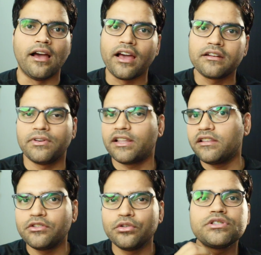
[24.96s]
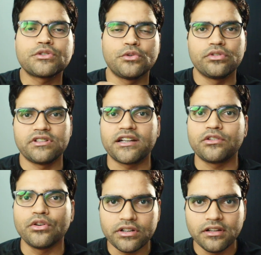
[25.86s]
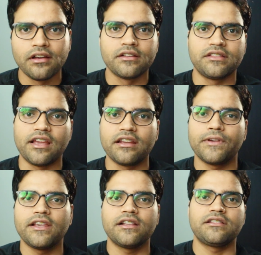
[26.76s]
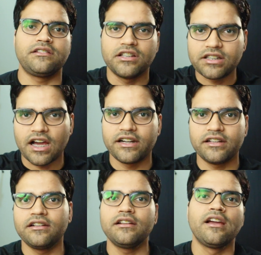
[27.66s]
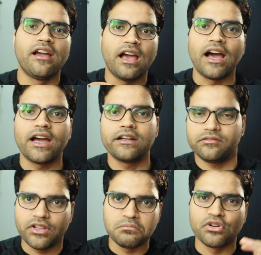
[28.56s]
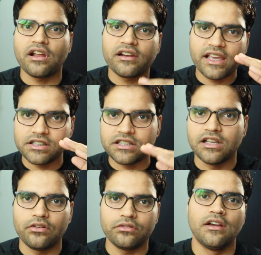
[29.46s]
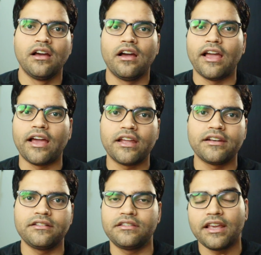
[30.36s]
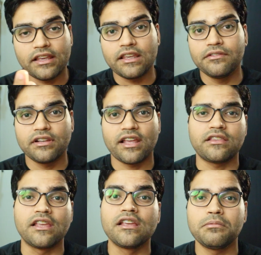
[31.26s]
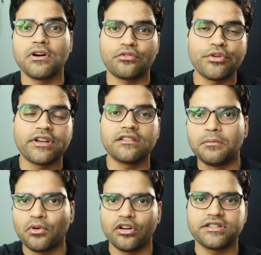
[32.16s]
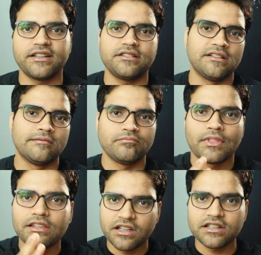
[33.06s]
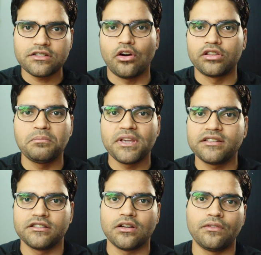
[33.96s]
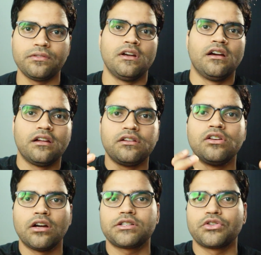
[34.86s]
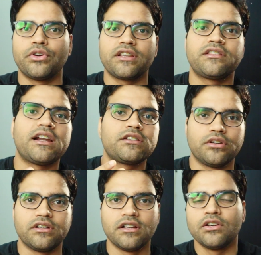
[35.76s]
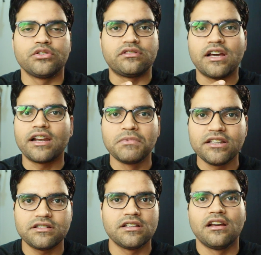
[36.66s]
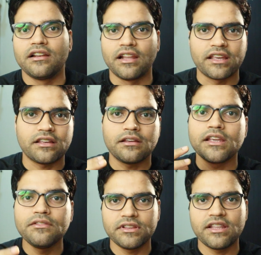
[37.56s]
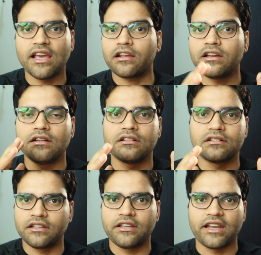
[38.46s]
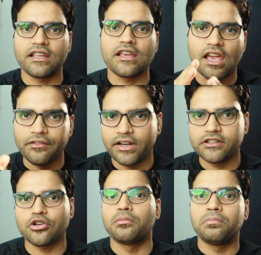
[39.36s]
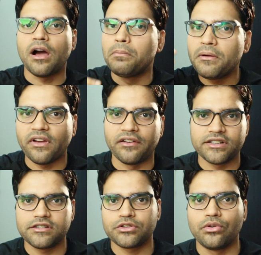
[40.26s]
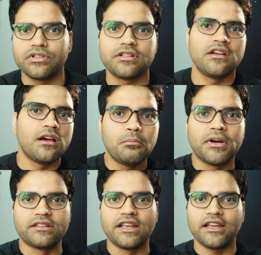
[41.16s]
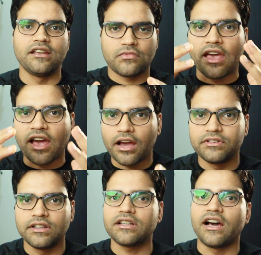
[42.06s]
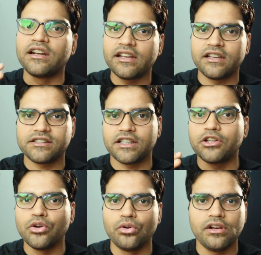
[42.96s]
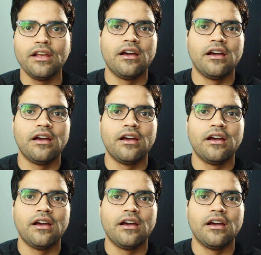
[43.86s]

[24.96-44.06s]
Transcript: And when they don't score that good, they feel disheartened and their morale gets down, and they even like think about quitting the process just on the basis of not scoring that good. So that means like even they are getting average or above average scores, but they have this unrealistic goal